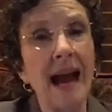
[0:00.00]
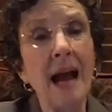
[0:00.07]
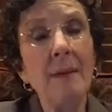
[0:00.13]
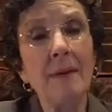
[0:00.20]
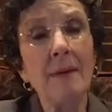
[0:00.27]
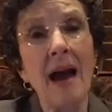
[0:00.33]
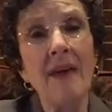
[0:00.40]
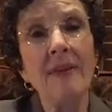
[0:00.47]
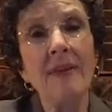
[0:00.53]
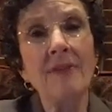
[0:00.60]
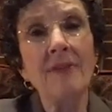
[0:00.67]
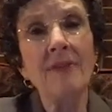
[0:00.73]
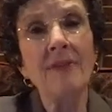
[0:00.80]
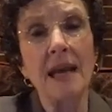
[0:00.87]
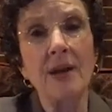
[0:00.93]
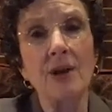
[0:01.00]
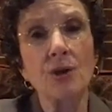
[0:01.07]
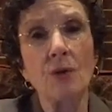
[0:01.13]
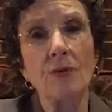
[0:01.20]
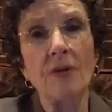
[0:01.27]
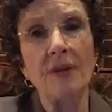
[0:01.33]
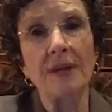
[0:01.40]
And I think those data
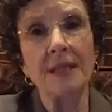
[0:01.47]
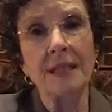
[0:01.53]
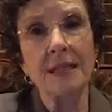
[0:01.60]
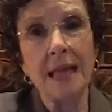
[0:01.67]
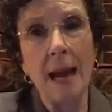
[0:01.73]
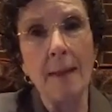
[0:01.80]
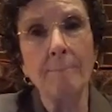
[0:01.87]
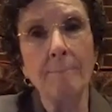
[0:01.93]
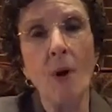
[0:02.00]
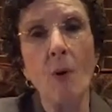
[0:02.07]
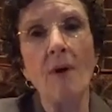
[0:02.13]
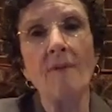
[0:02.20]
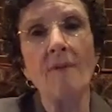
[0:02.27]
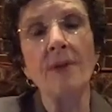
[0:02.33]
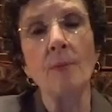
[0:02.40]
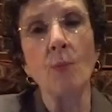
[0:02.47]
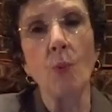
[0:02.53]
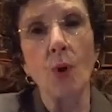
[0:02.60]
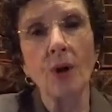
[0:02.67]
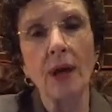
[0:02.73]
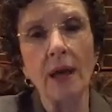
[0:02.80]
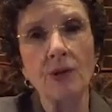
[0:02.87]
show that the tempo of them
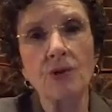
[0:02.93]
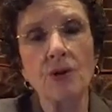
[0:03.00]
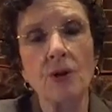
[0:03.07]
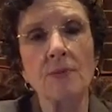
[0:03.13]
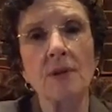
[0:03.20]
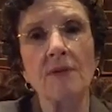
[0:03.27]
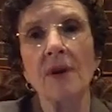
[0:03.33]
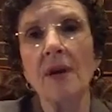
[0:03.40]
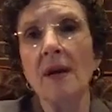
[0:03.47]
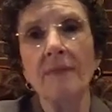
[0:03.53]
working in terms of